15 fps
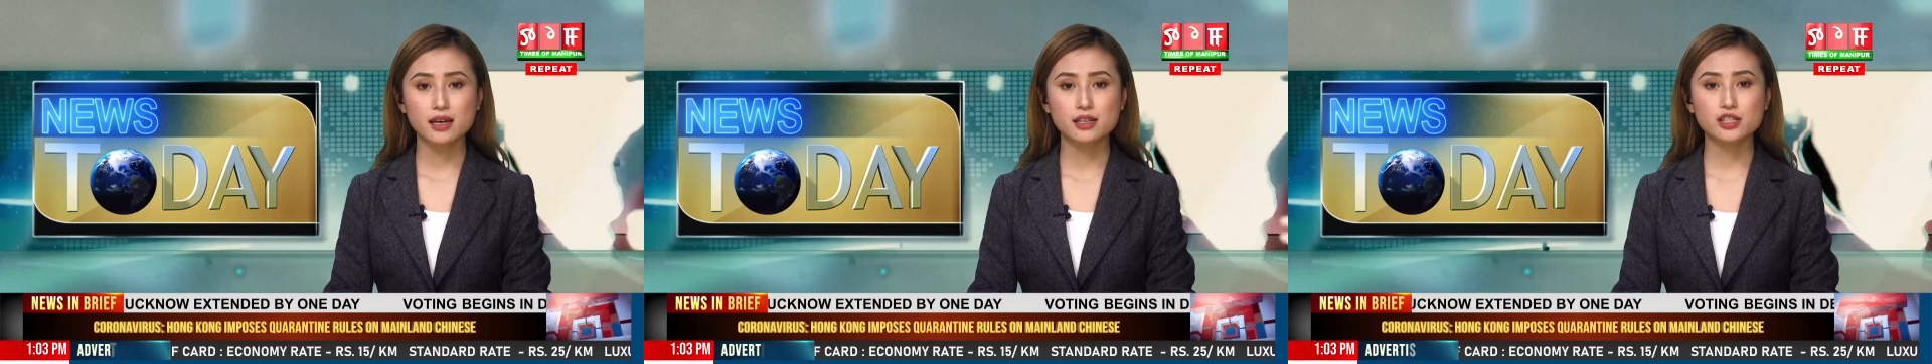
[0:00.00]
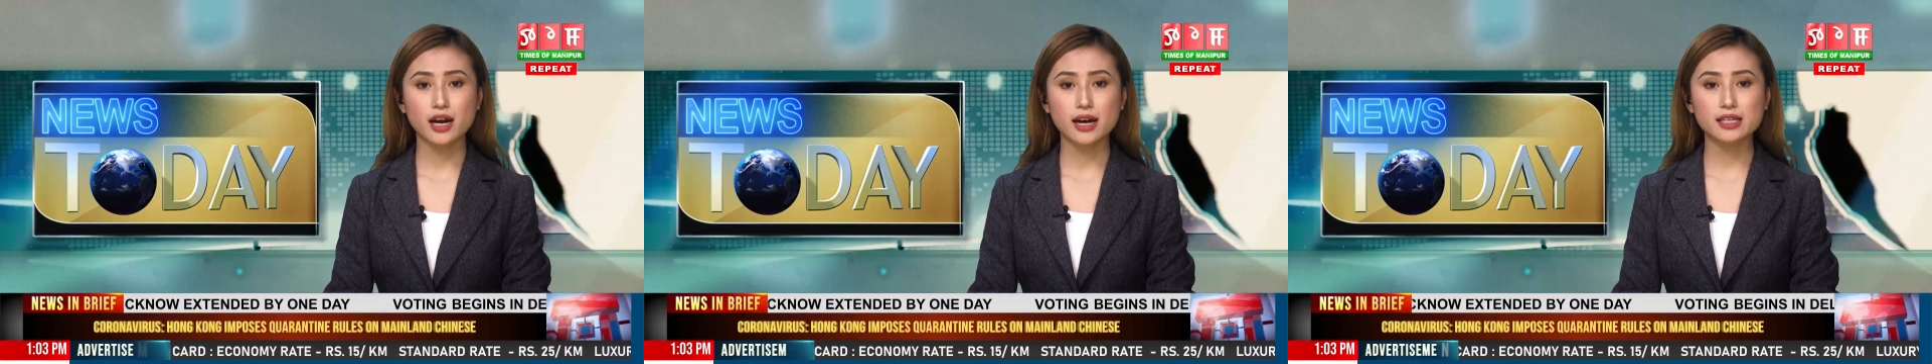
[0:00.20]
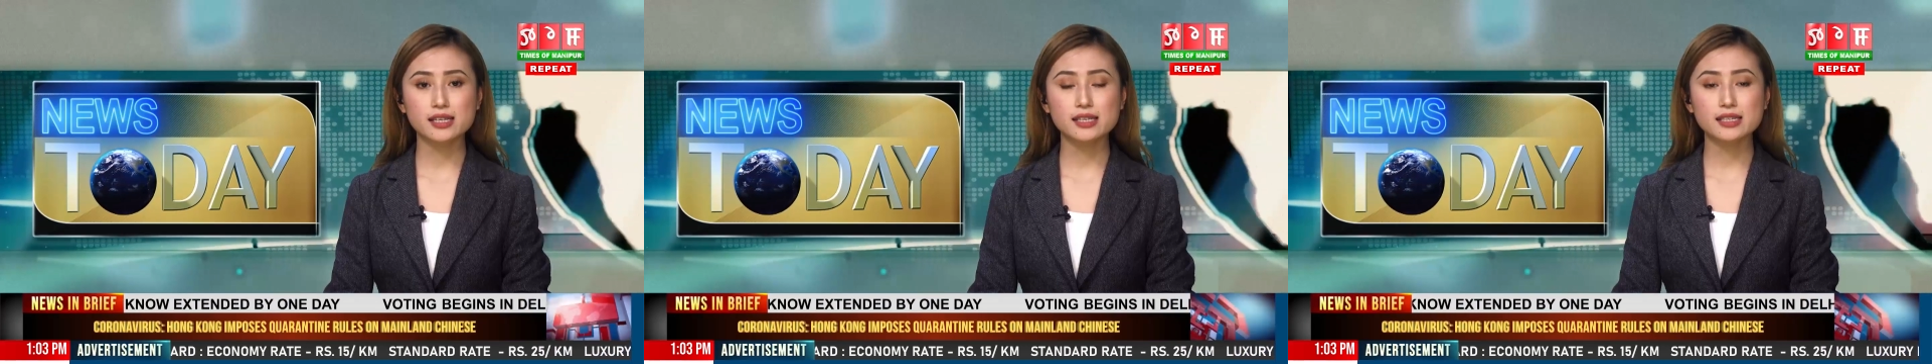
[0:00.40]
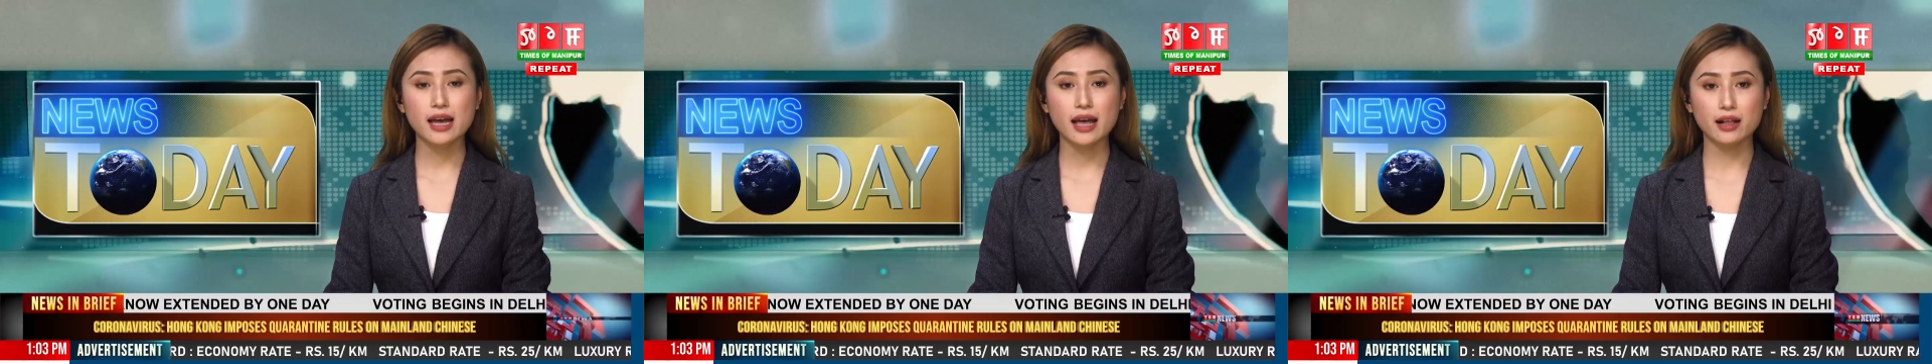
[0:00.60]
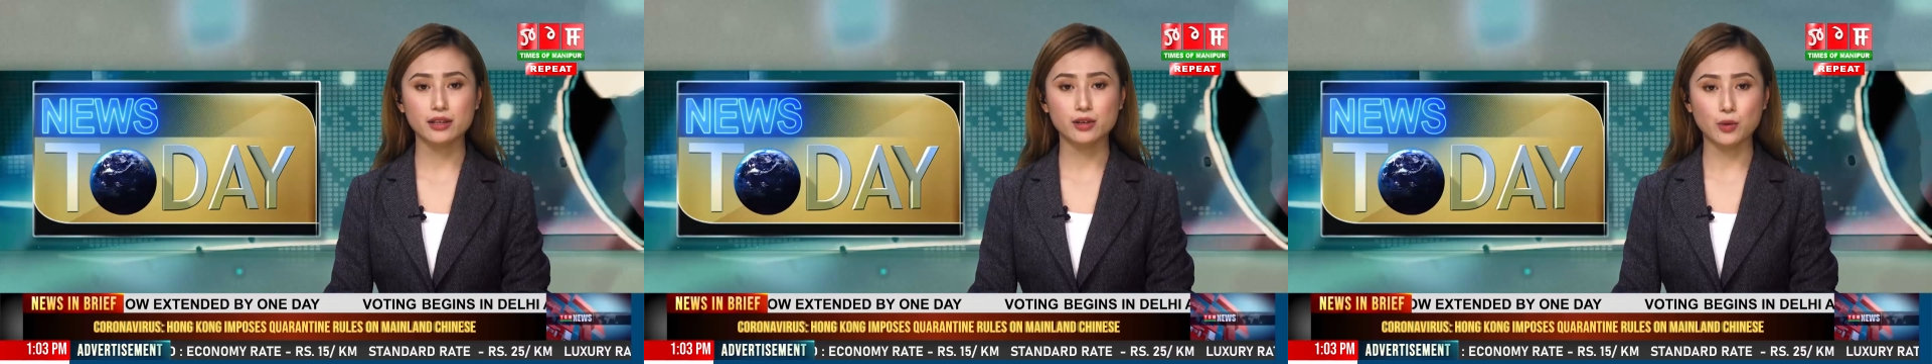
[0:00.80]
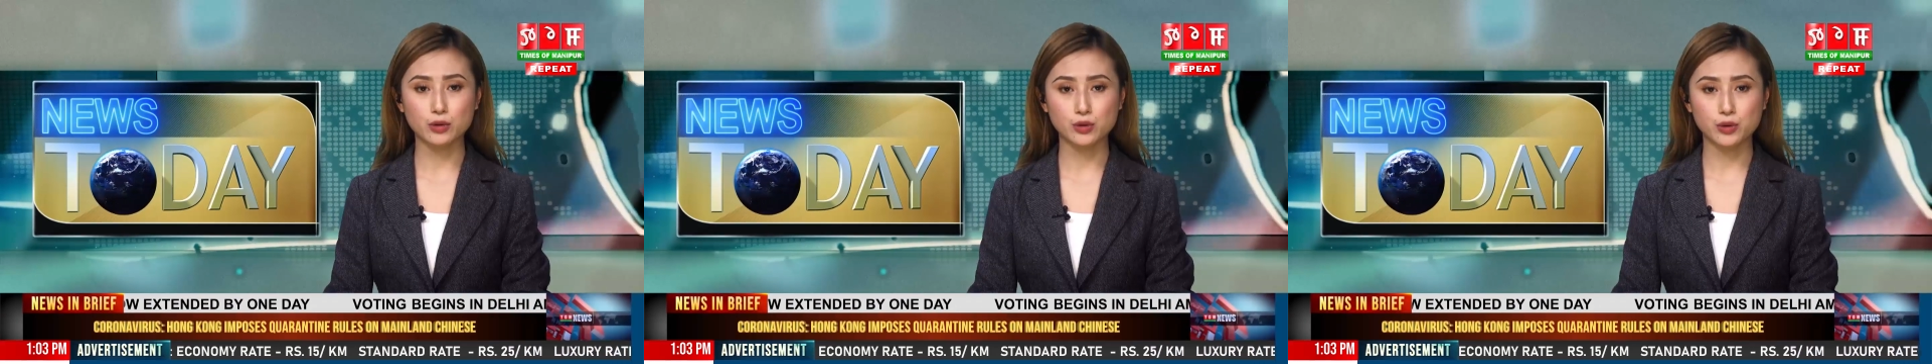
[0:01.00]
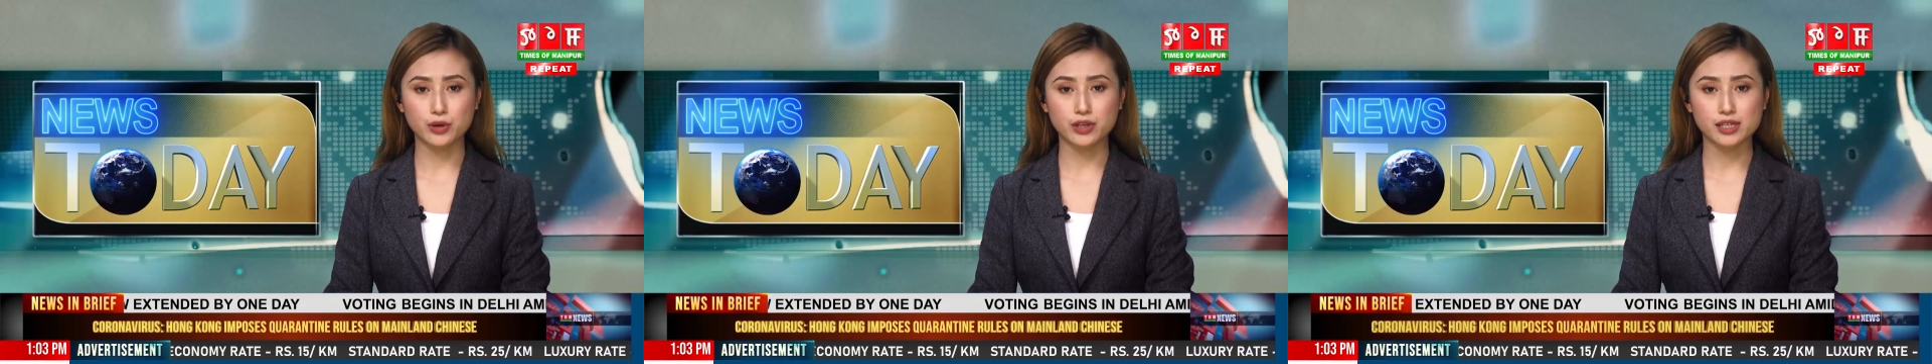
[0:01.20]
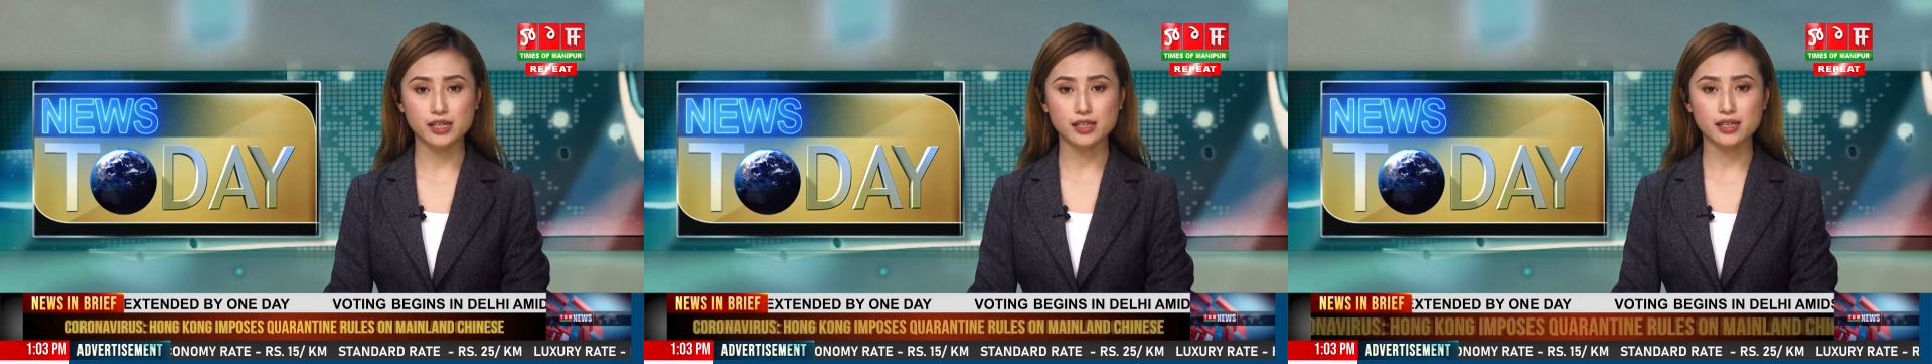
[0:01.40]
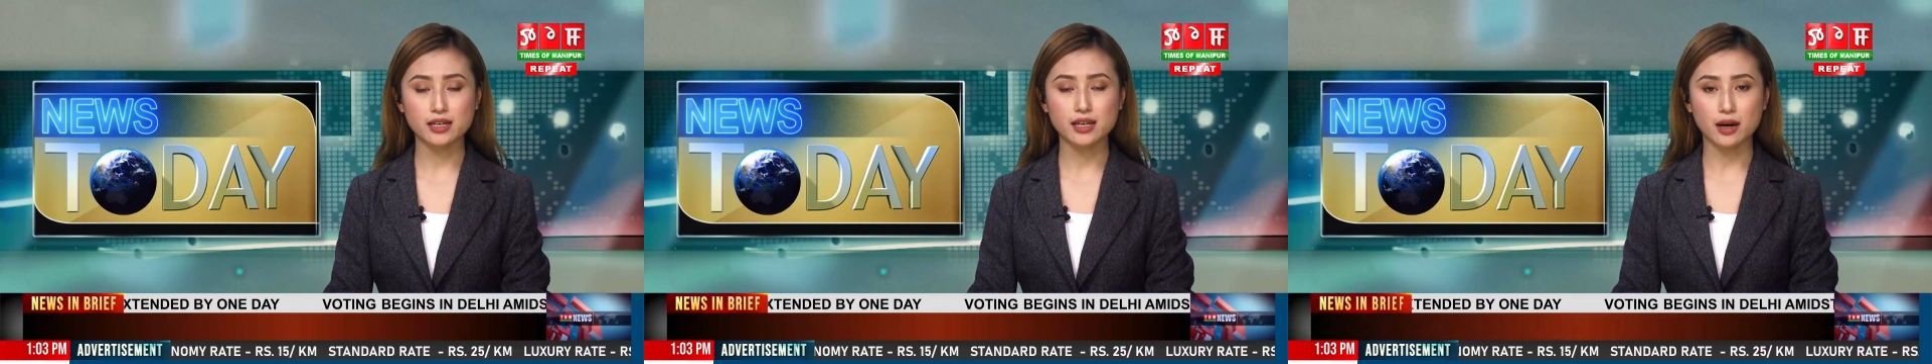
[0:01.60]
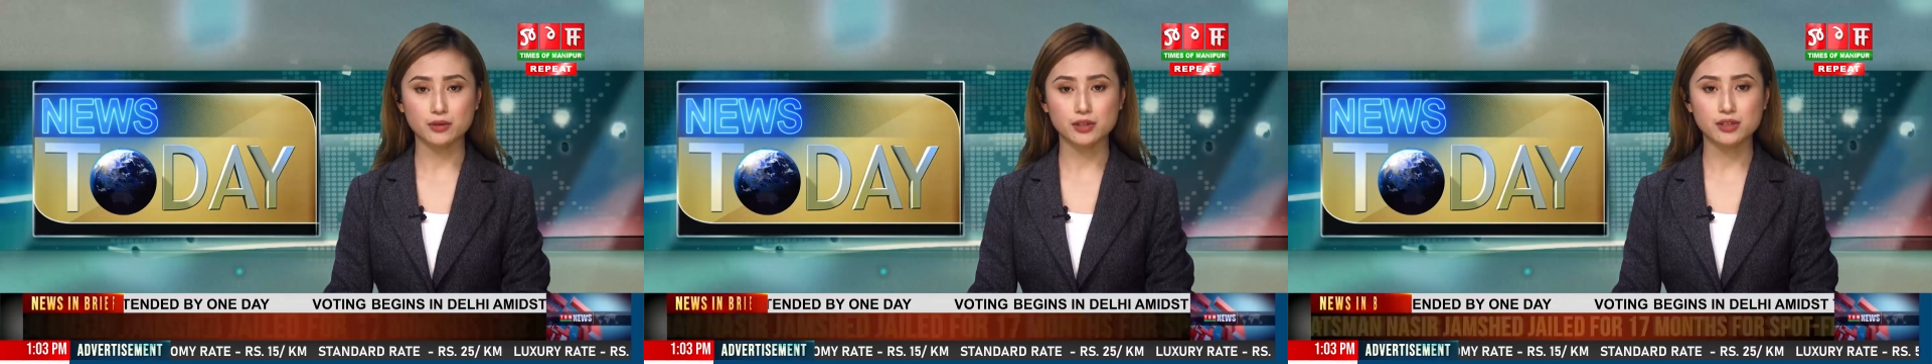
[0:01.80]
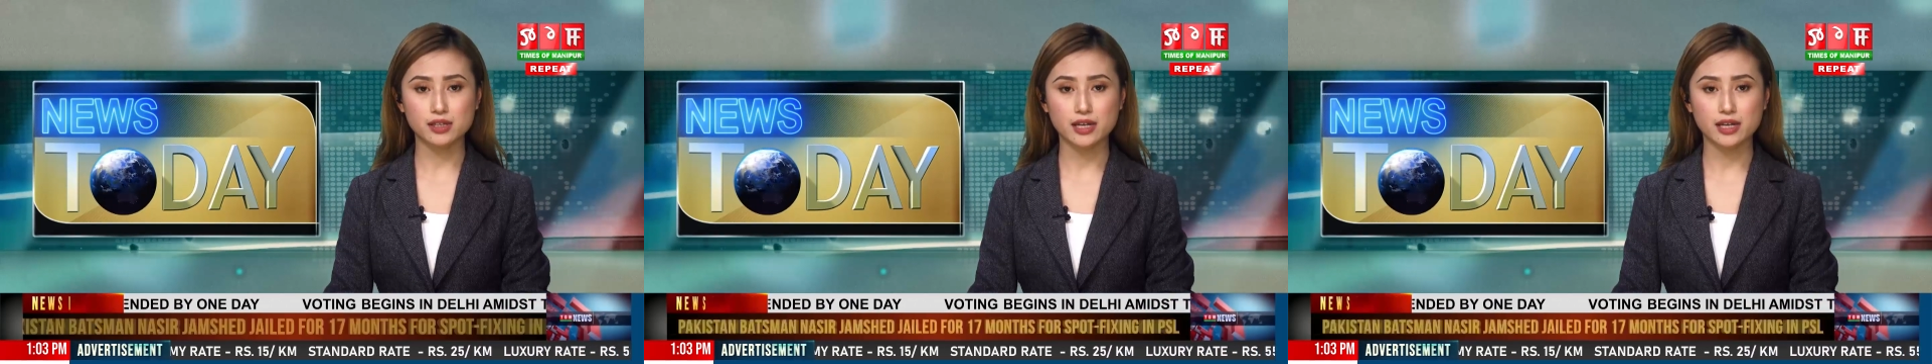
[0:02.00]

Chinese health authorities announced